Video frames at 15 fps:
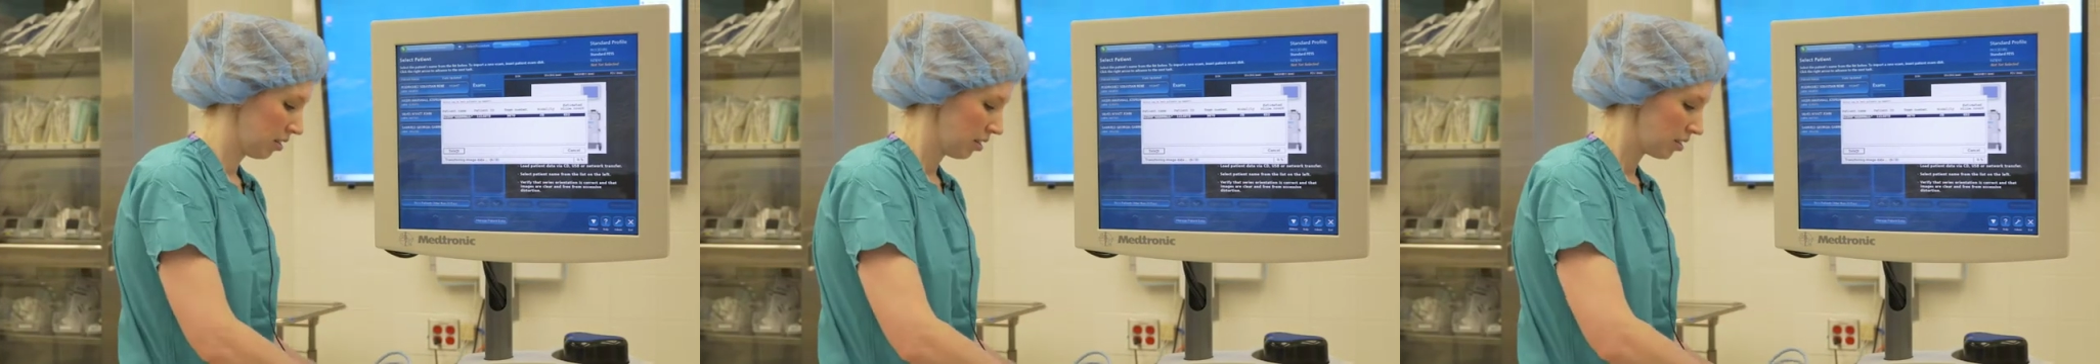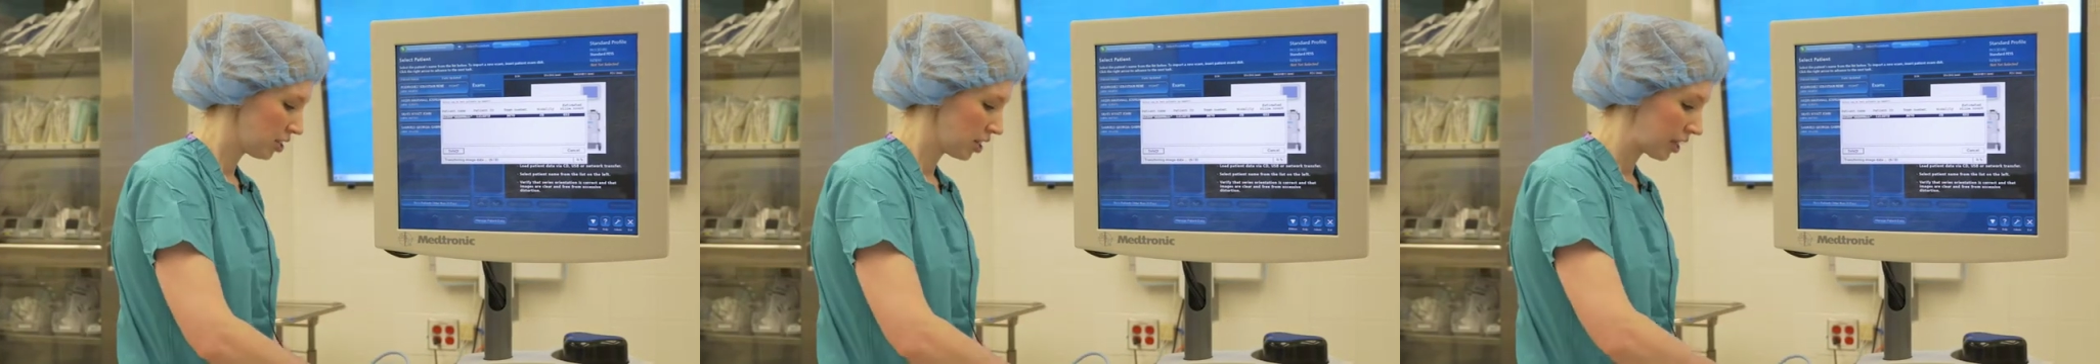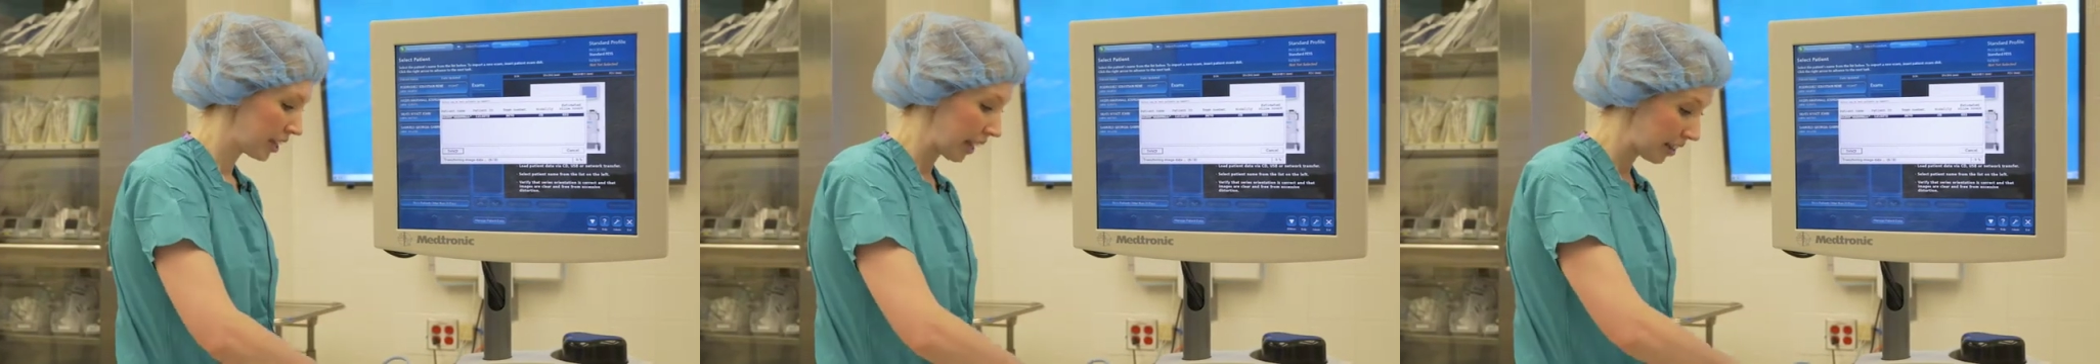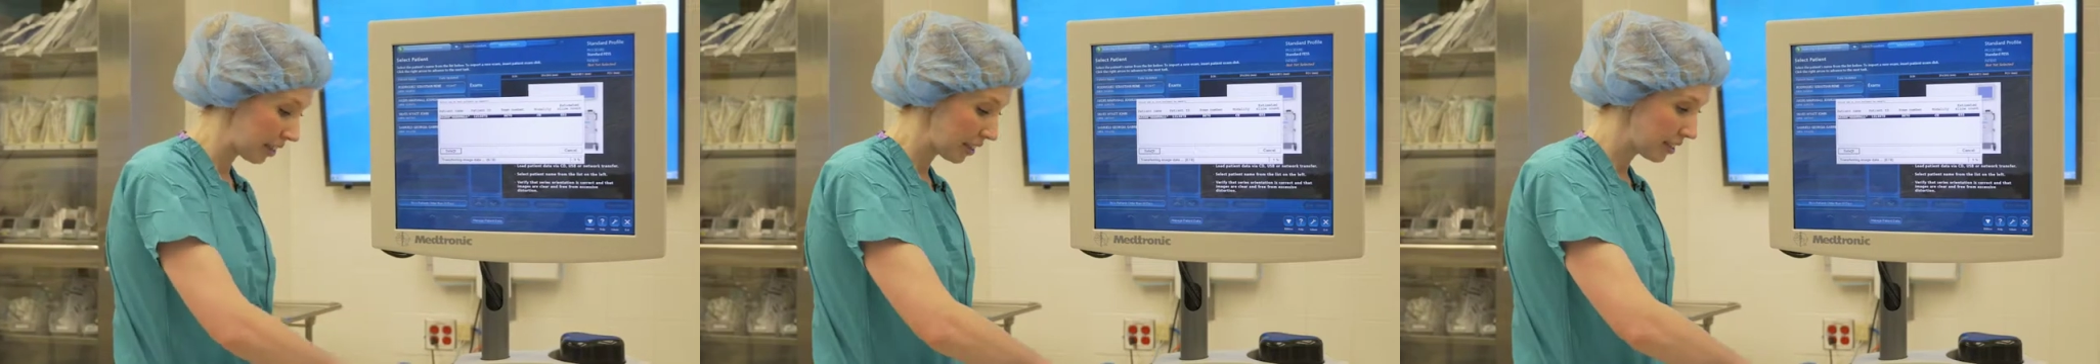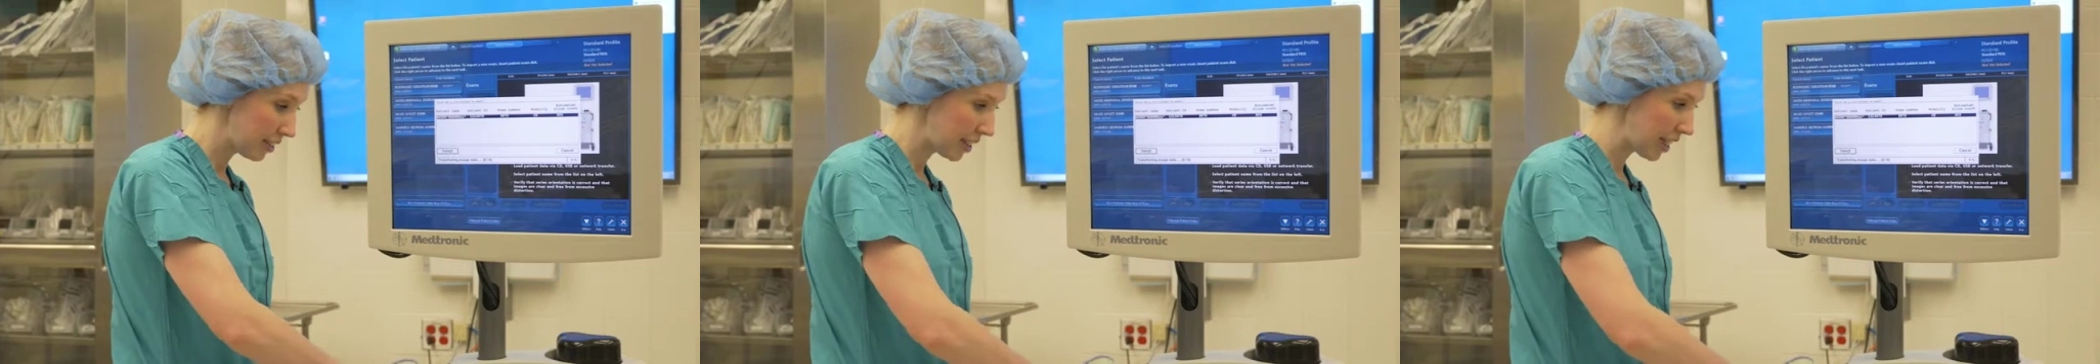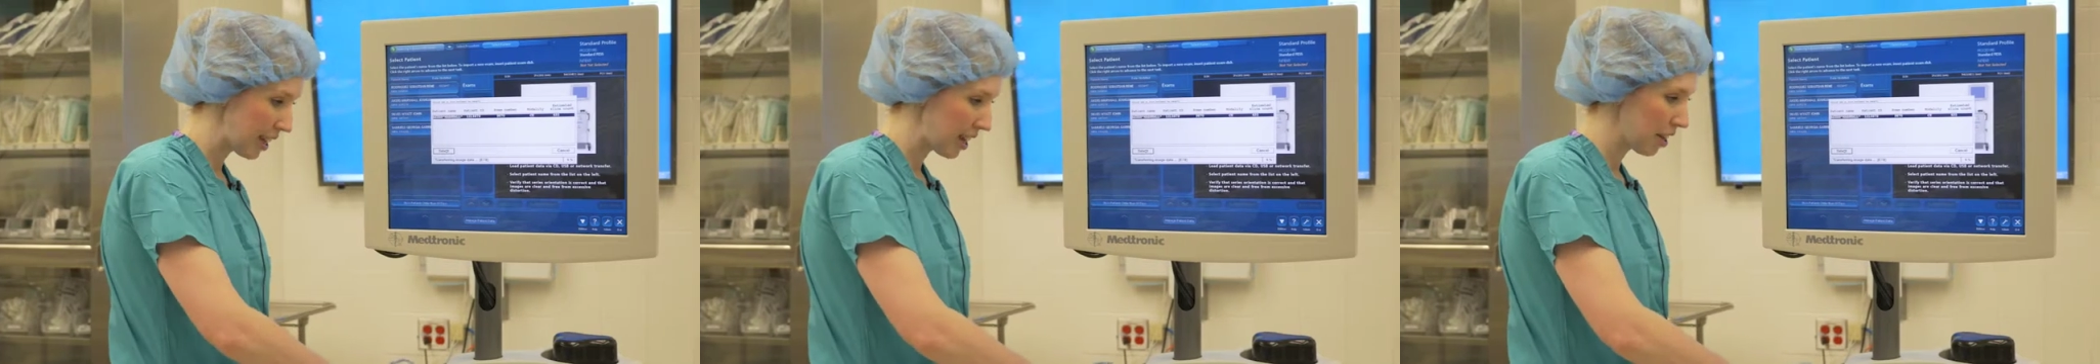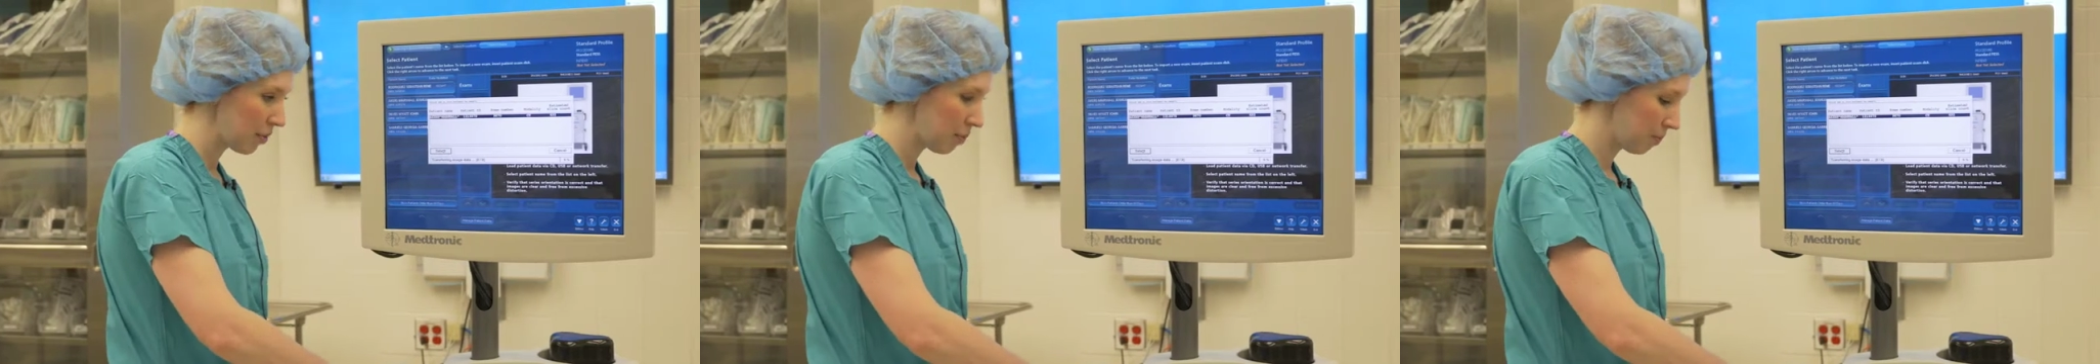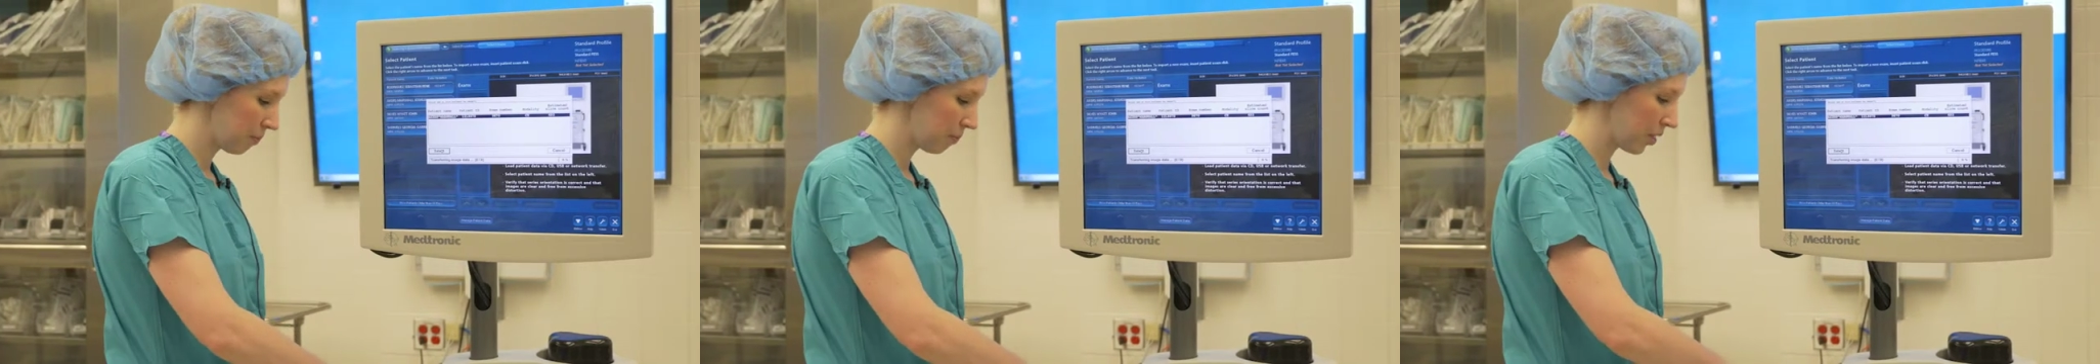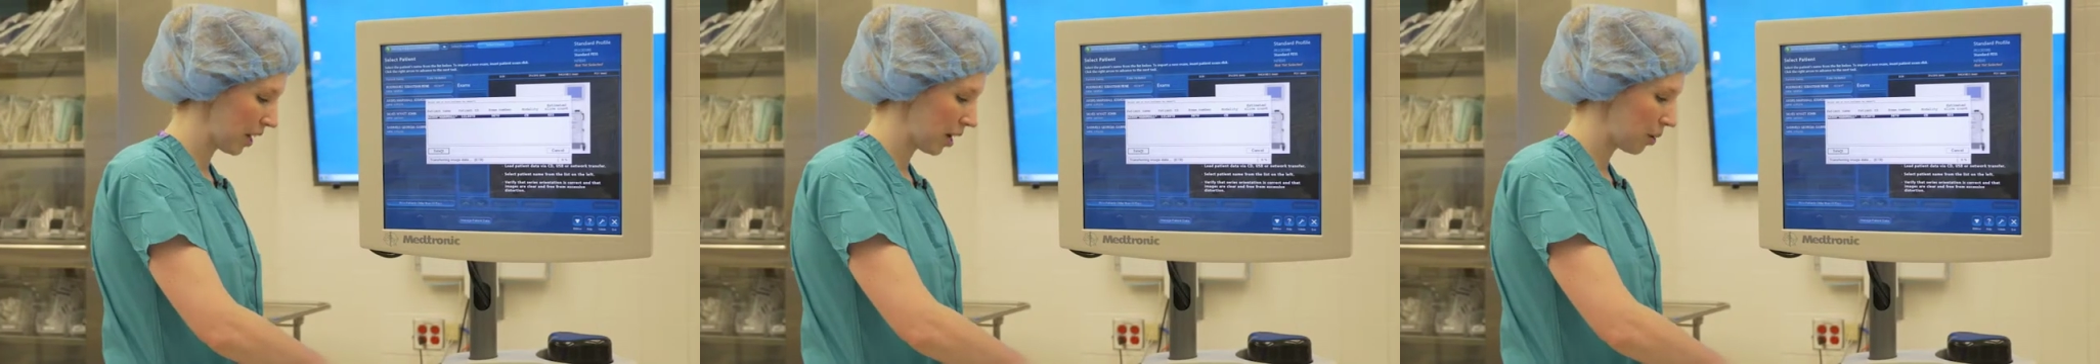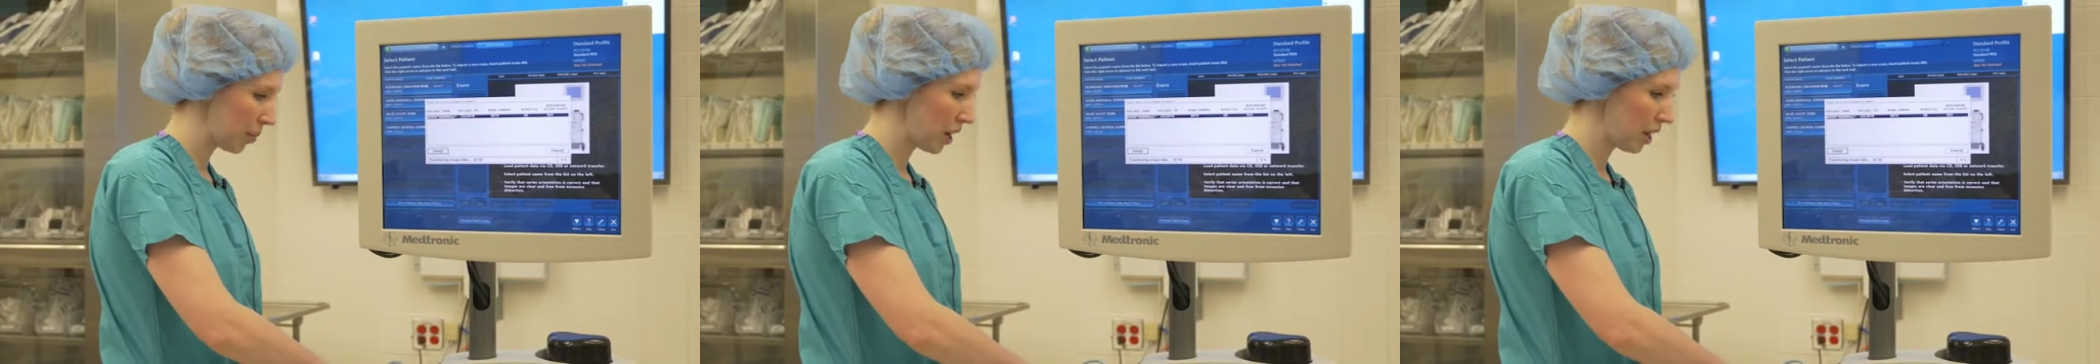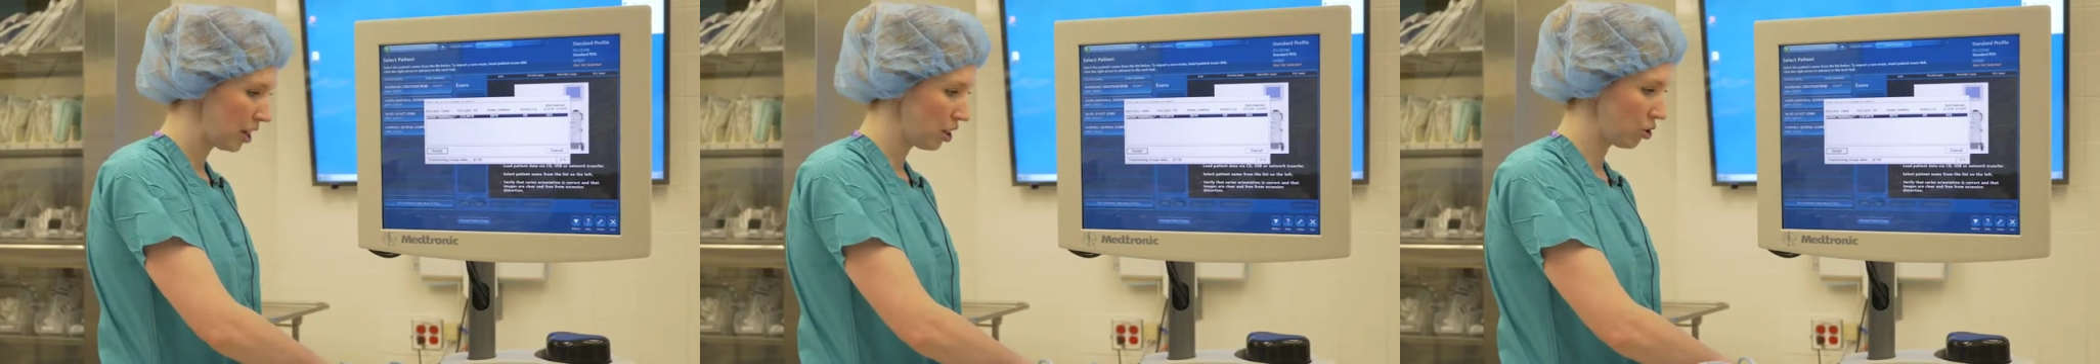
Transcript: To get the scan that way,